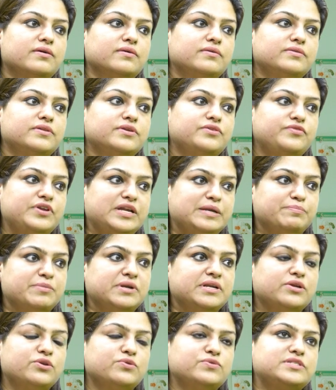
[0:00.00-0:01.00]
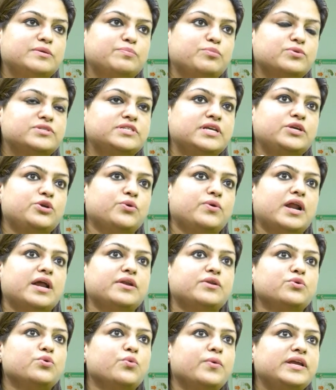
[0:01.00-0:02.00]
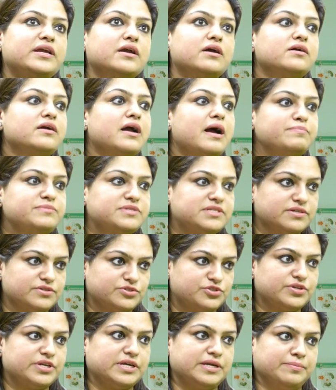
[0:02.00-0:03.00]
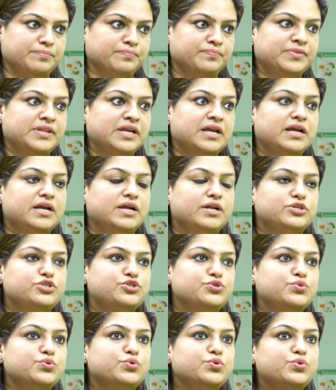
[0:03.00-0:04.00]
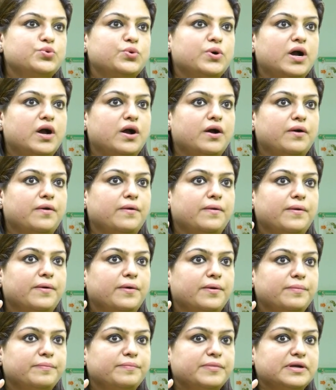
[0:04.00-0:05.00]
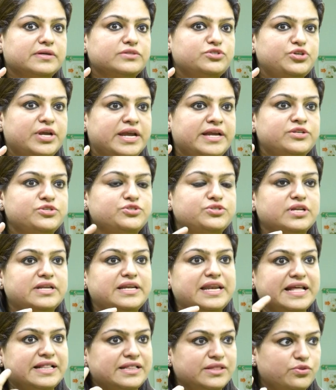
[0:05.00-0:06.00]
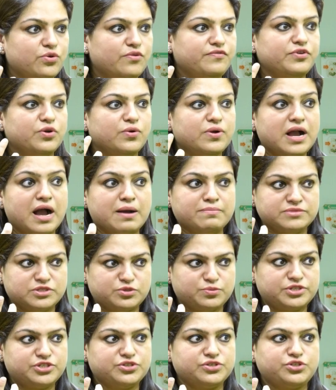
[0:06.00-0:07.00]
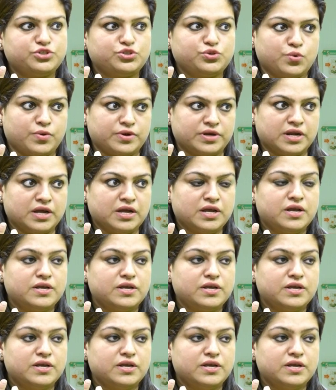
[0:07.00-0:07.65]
the treatment. You know, supposing you're undergoing a gum surgery to change the length of your gums which is shown.